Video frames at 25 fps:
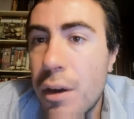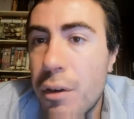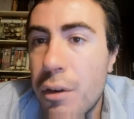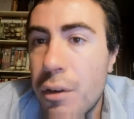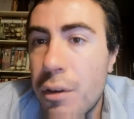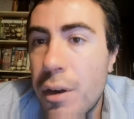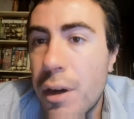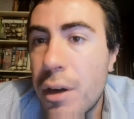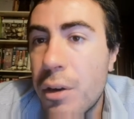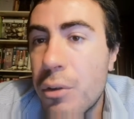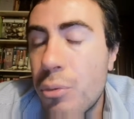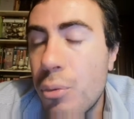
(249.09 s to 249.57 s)

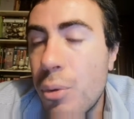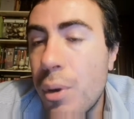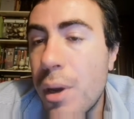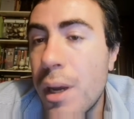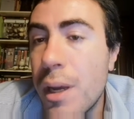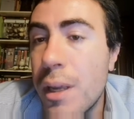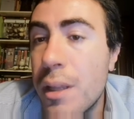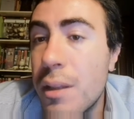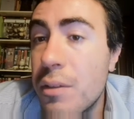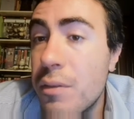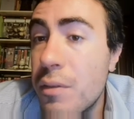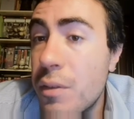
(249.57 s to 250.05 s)
correct
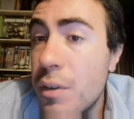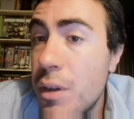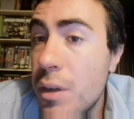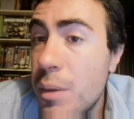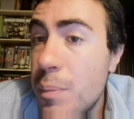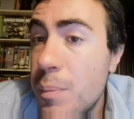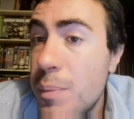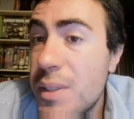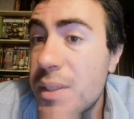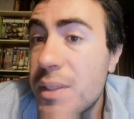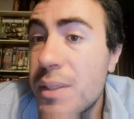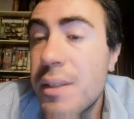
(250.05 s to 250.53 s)
way the
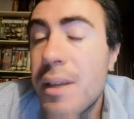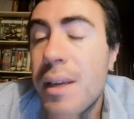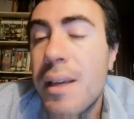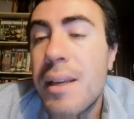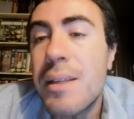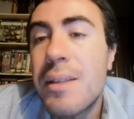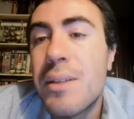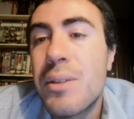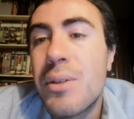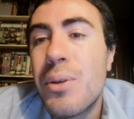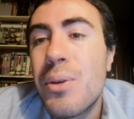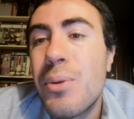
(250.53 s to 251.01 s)
verbs,
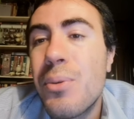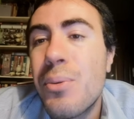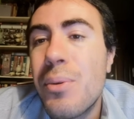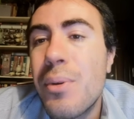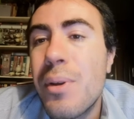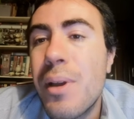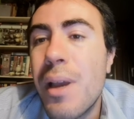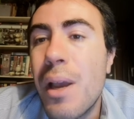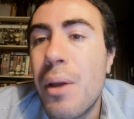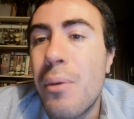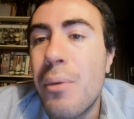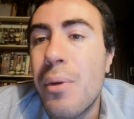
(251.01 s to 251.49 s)
and so
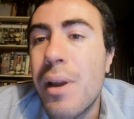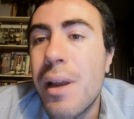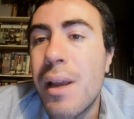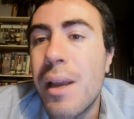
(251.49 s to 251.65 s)
I